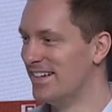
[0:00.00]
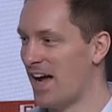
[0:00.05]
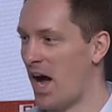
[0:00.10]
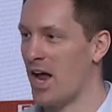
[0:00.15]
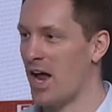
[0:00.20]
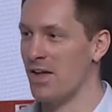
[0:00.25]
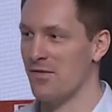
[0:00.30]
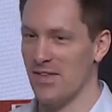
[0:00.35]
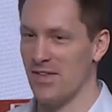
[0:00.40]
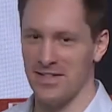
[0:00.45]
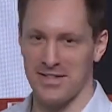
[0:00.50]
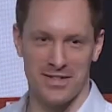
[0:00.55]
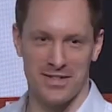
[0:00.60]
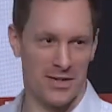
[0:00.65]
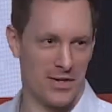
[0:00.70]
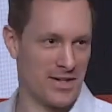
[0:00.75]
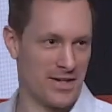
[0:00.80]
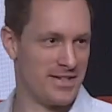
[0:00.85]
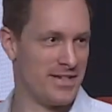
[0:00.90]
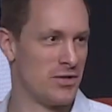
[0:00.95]
I love this. It's
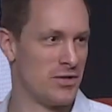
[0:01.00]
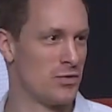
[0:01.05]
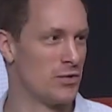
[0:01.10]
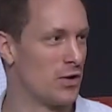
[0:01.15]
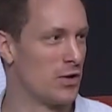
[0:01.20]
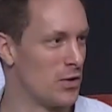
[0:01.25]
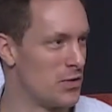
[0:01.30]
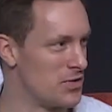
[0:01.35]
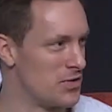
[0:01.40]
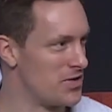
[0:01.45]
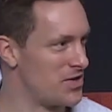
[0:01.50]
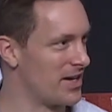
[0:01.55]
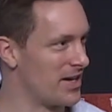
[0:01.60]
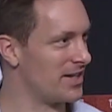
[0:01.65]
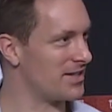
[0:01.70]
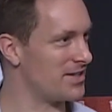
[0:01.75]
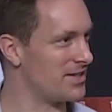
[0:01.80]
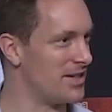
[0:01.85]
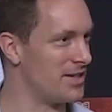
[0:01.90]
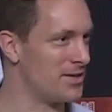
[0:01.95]
all a digital inclusion thing,
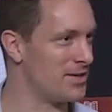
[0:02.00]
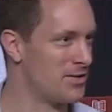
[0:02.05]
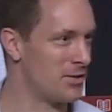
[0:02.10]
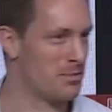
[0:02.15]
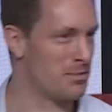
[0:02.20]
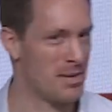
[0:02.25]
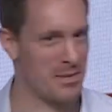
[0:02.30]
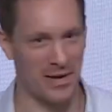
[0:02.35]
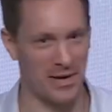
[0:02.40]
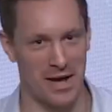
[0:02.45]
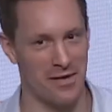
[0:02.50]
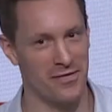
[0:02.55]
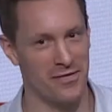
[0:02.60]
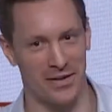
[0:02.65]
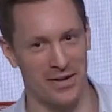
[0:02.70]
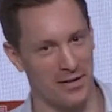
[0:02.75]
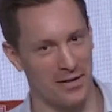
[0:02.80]
isn't it? And still people can't figure